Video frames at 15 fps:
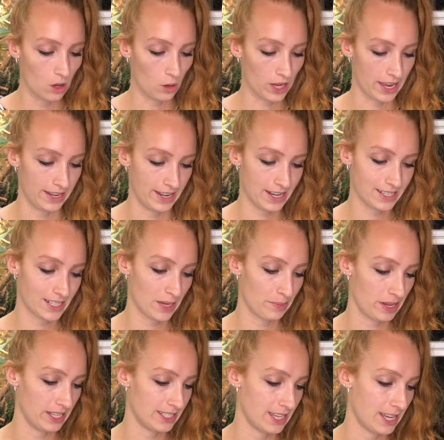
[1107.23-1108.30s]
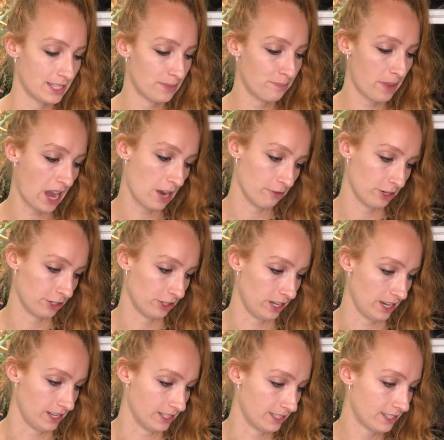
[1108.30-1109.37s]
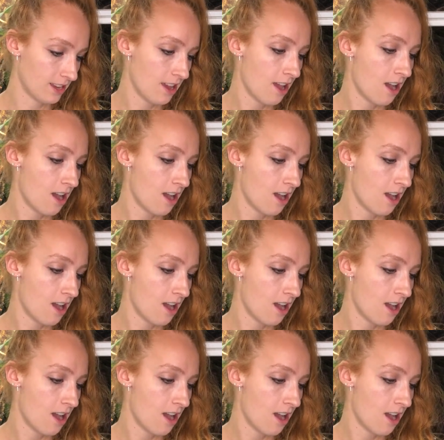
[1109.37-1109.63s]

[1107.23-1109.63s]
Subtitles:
Okay, next up it says power greens.